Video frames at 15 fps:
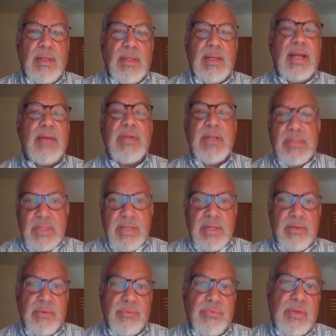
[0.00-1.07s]
I have an
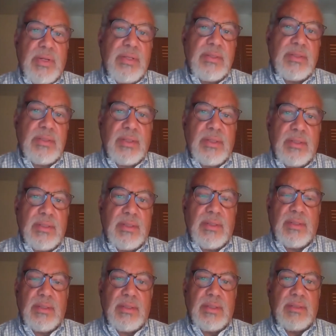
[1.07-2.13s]
educator and friend in,
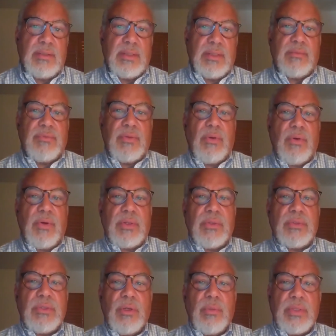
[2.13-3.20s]
uh, in, in Florida who
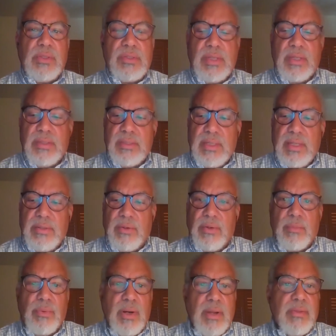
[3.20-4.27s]
told me just the other day that her
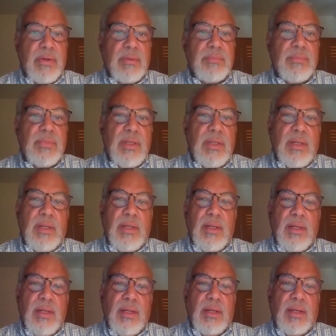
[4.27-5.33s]
brother
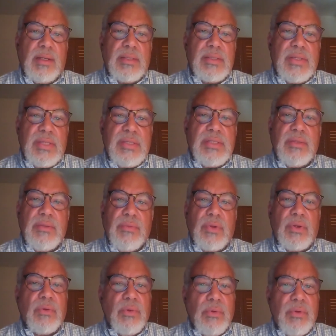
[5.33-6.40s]
uh, insisted that the
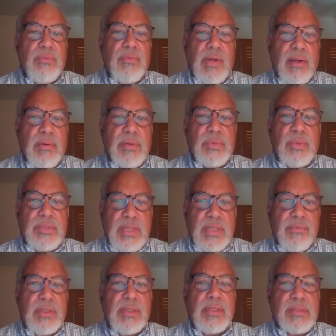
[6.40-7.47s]
coronavirus will
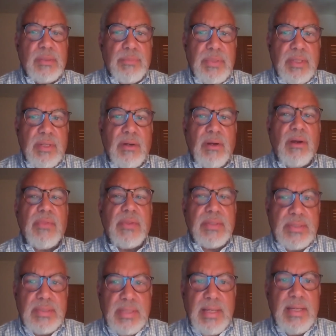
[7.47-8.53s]
definitely disappear on the
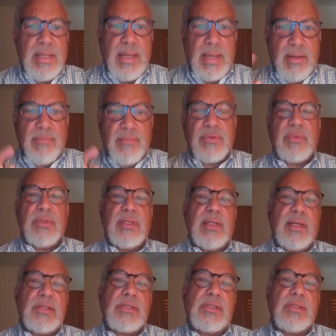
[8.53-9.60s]
day after the
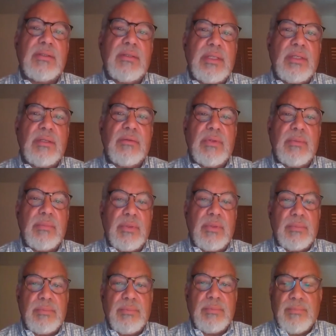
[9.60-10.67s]
election in November.
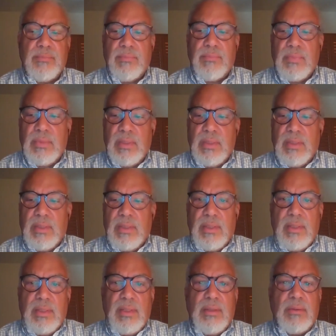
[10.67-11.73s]

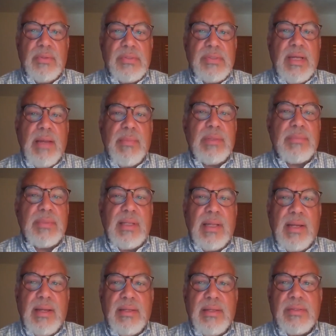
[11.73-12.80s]
Well, this comment
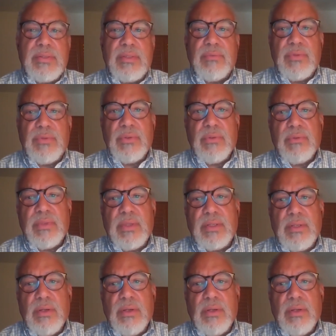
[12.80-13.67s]
belies the view that